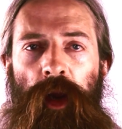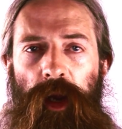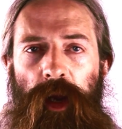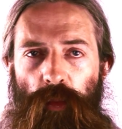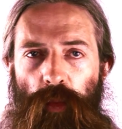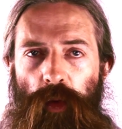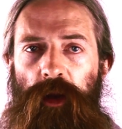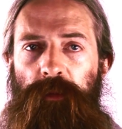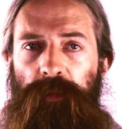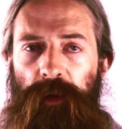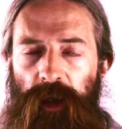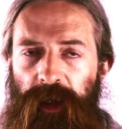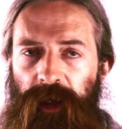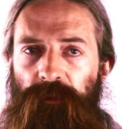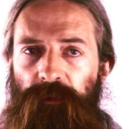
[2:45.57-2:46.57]
it was
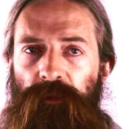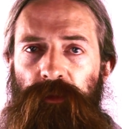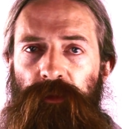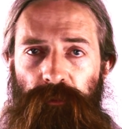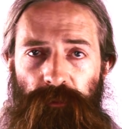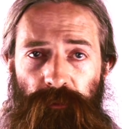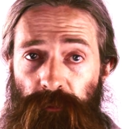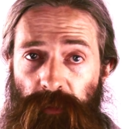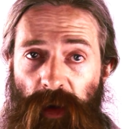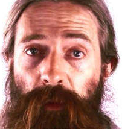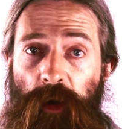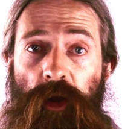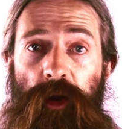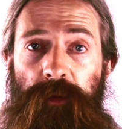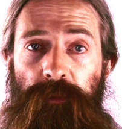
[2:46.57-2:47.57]
believed by
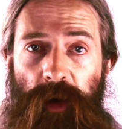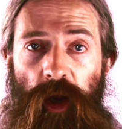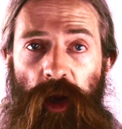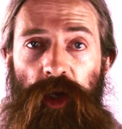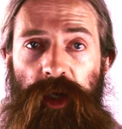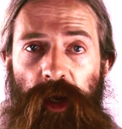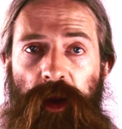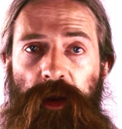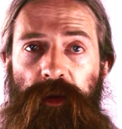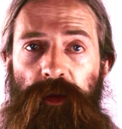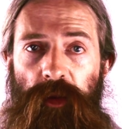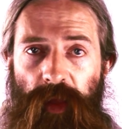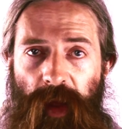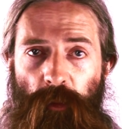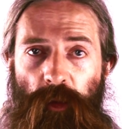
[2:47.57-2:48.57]
most biologists
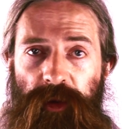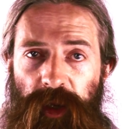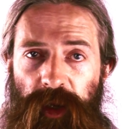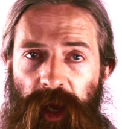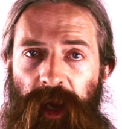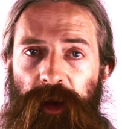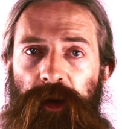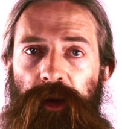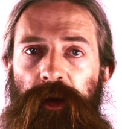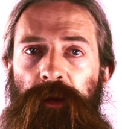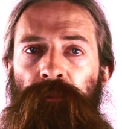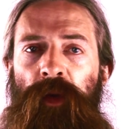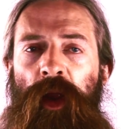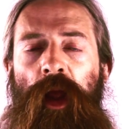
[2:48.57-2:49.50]
that that was the case.